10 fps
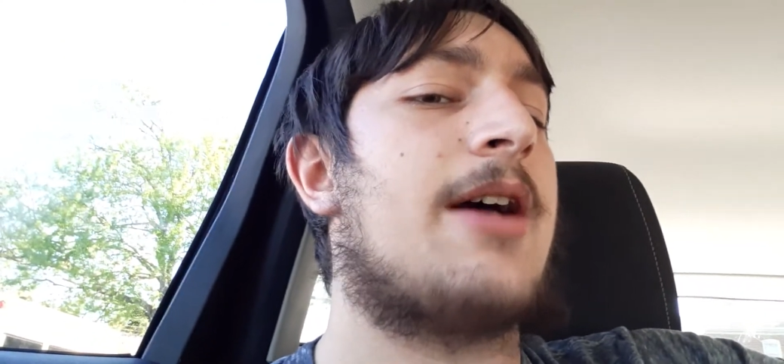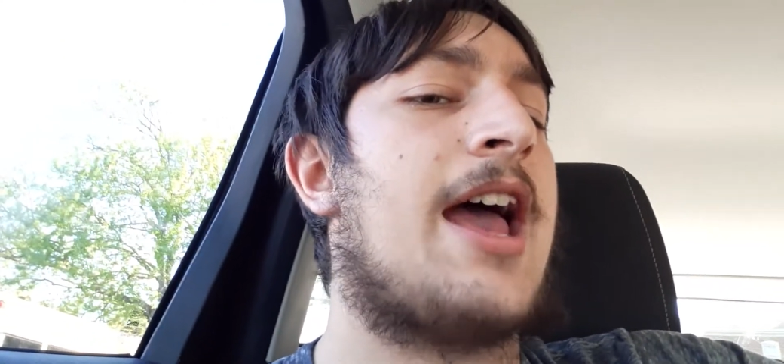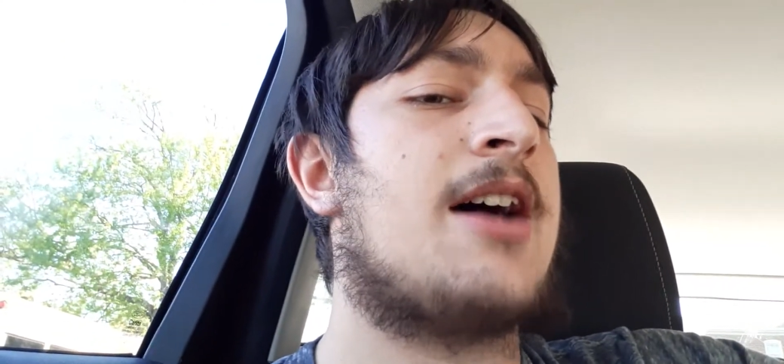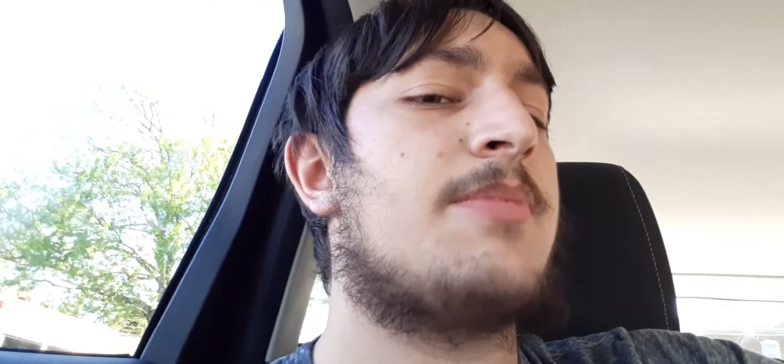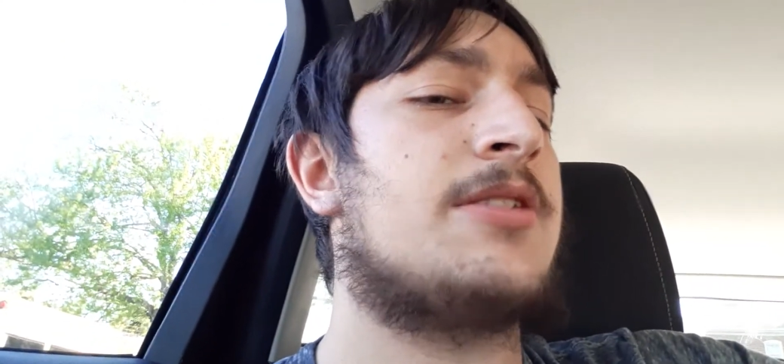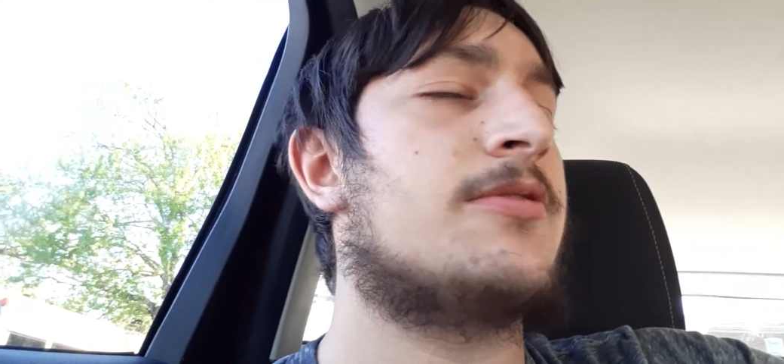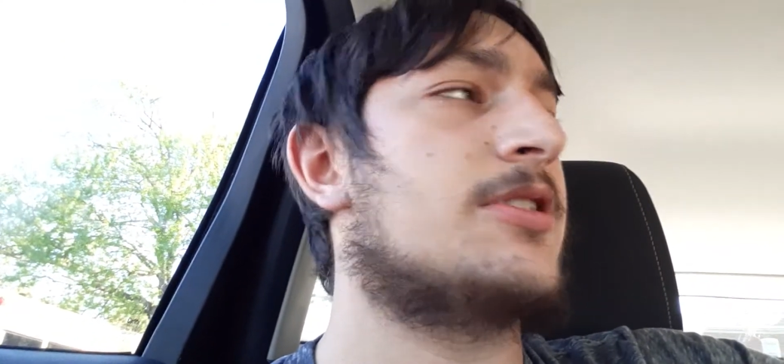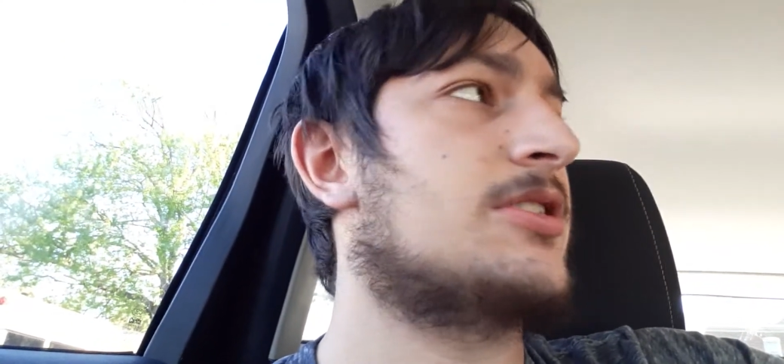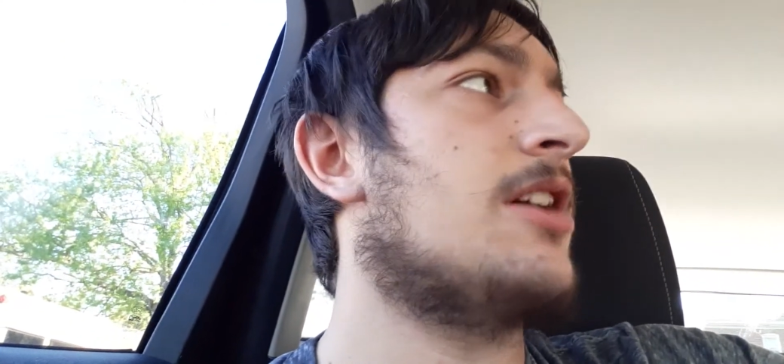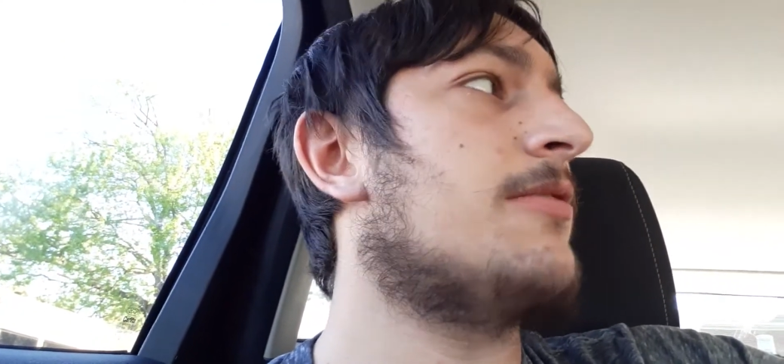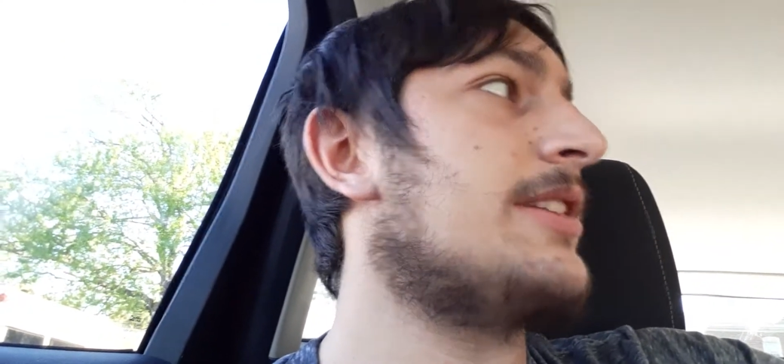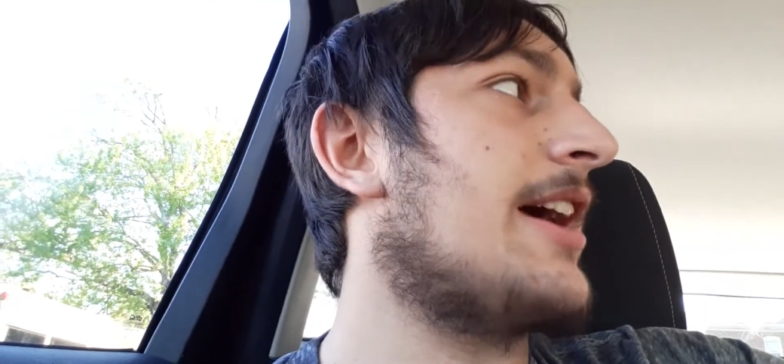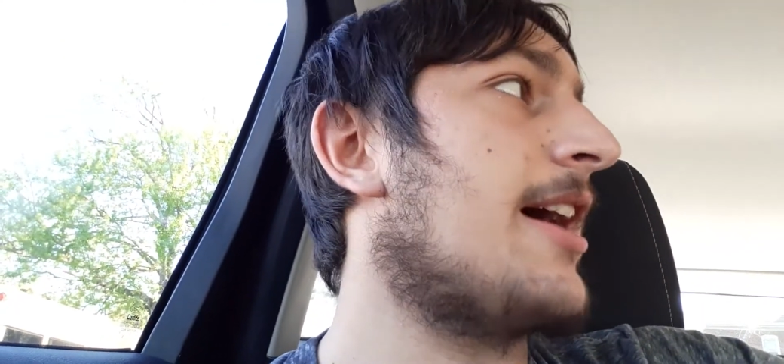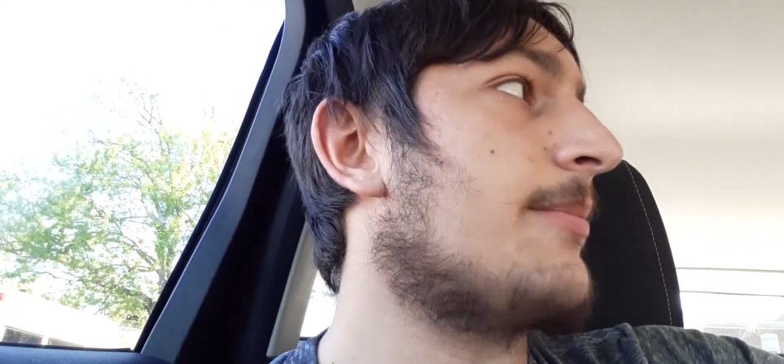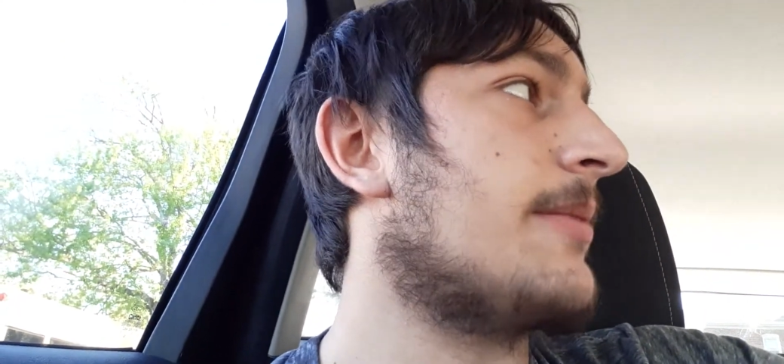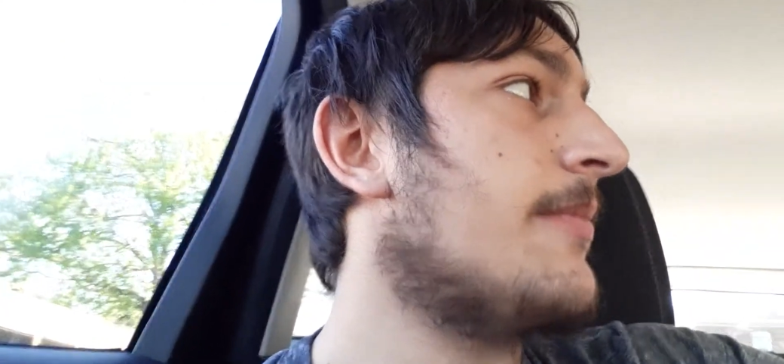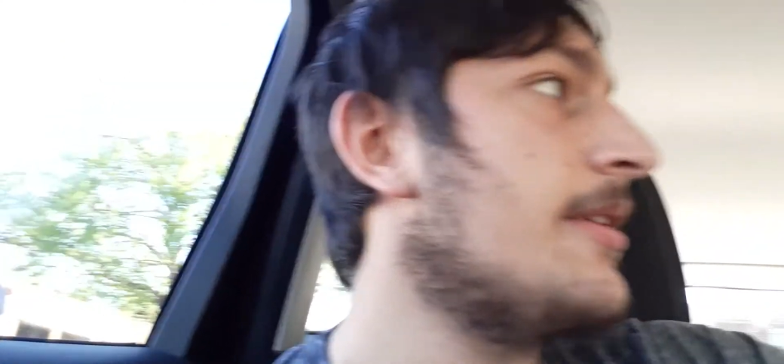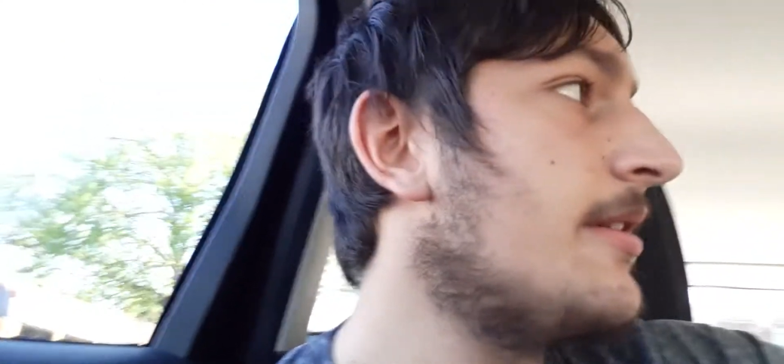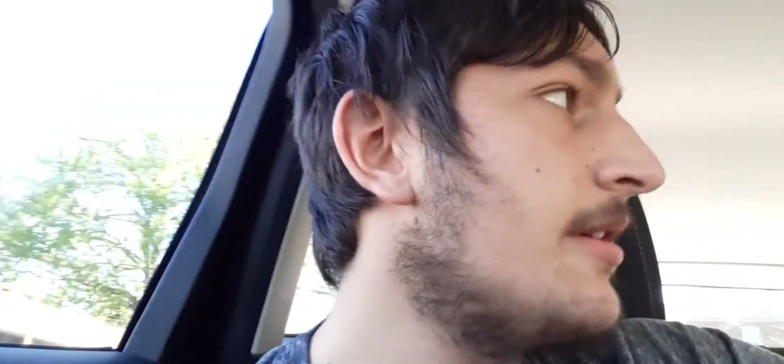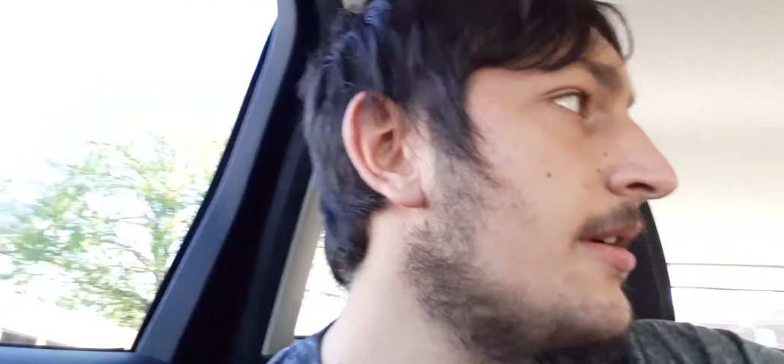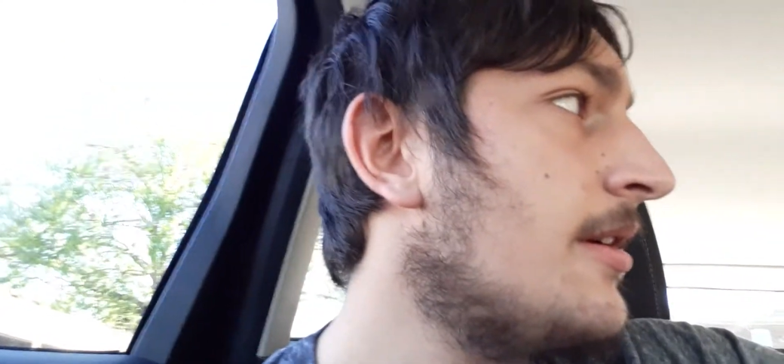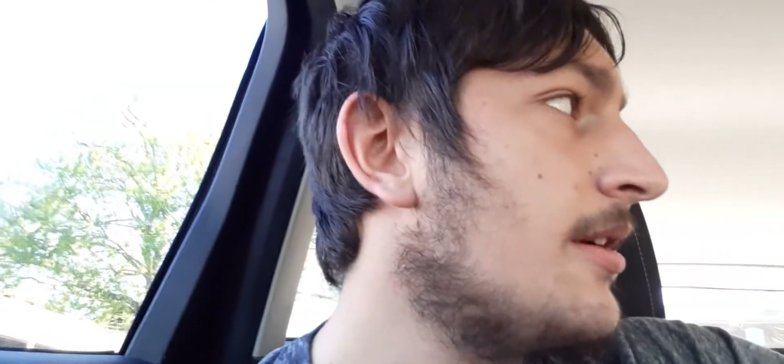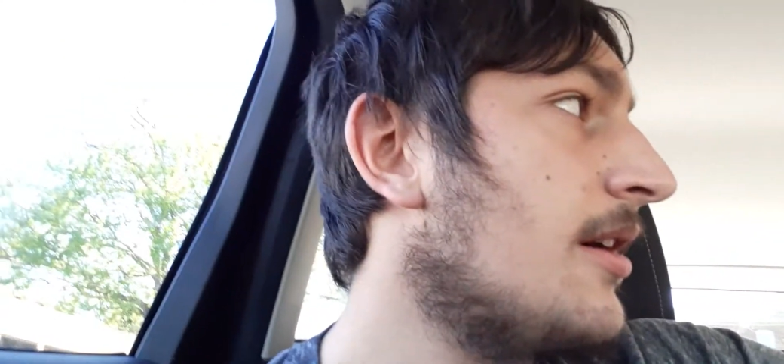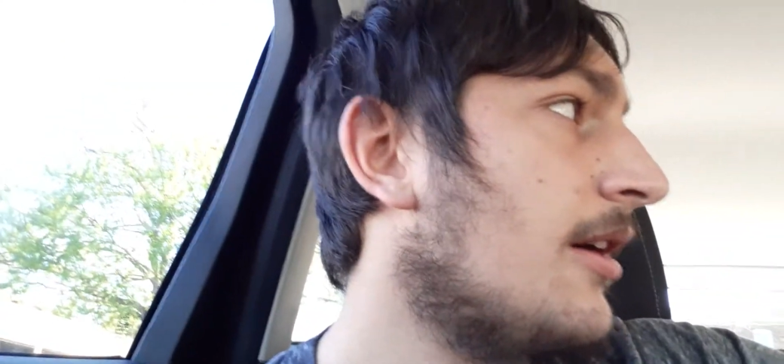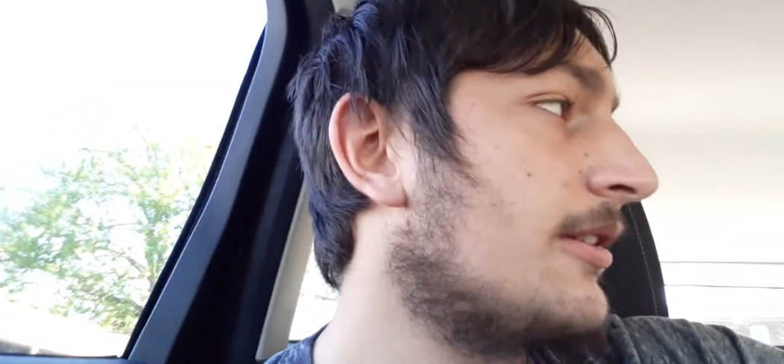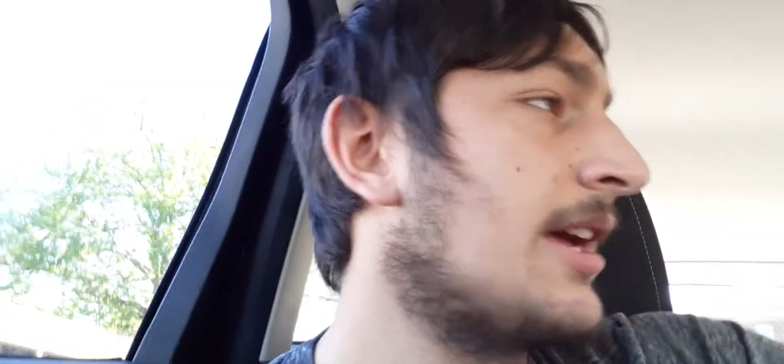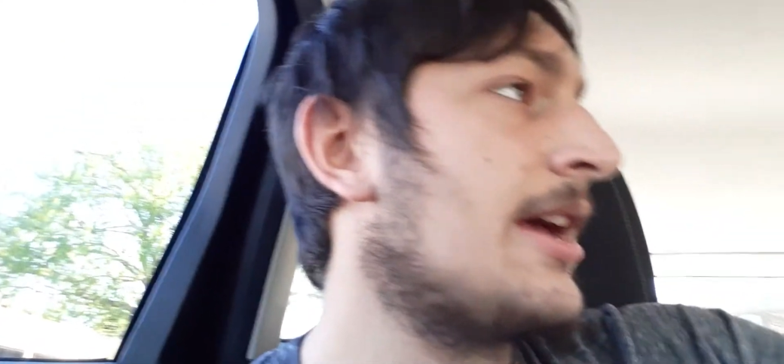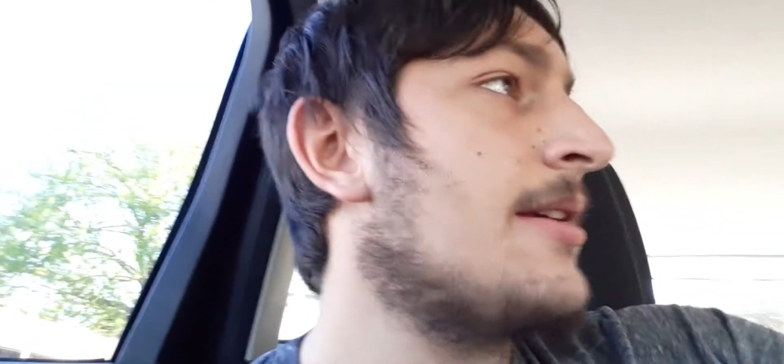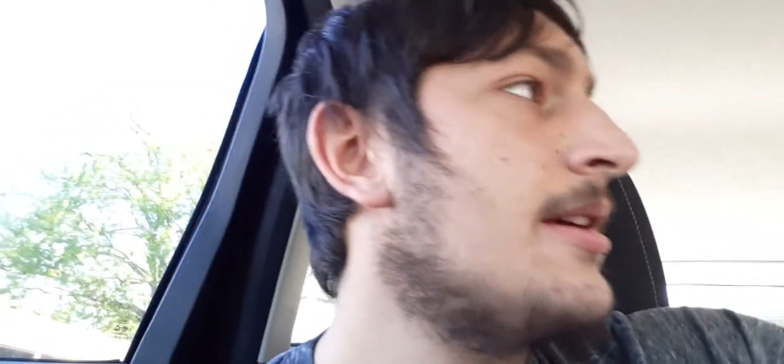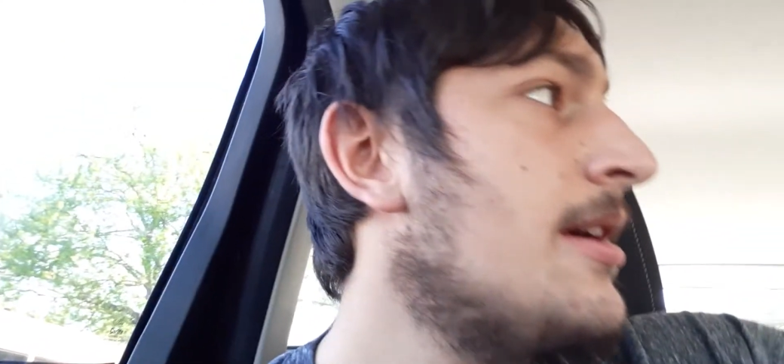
happened or is going to happen. Okay?